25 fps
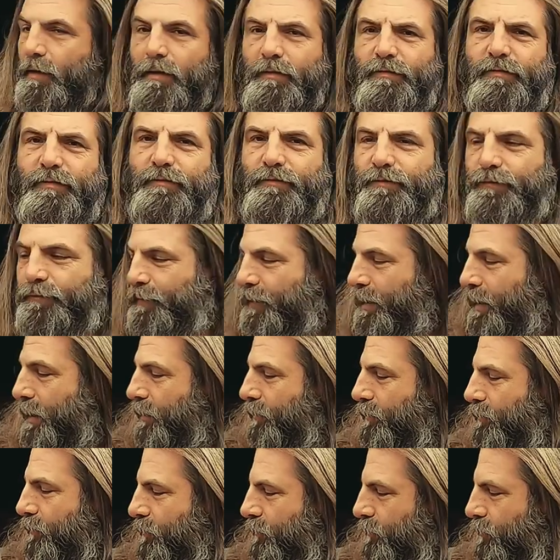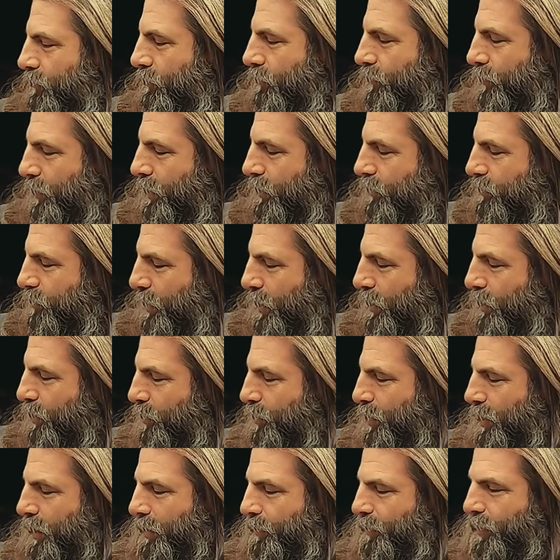This is Flynn. Flynn's my
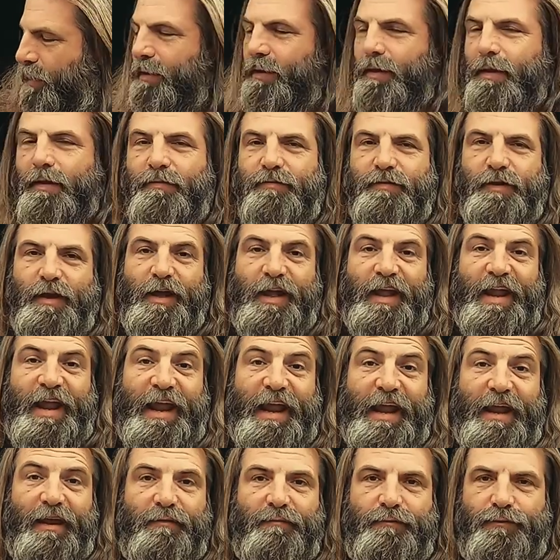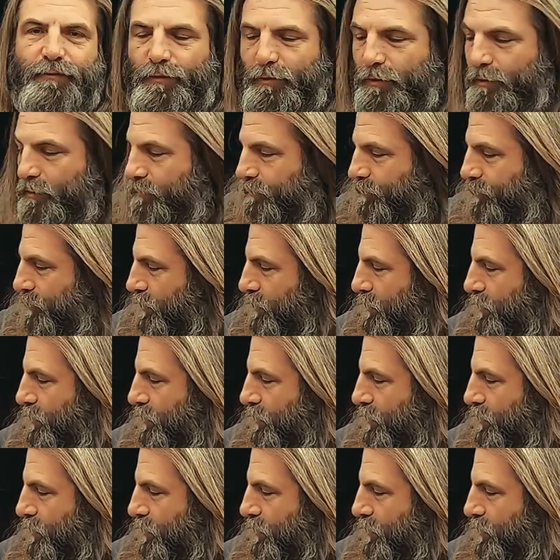new puppy. He's a handful.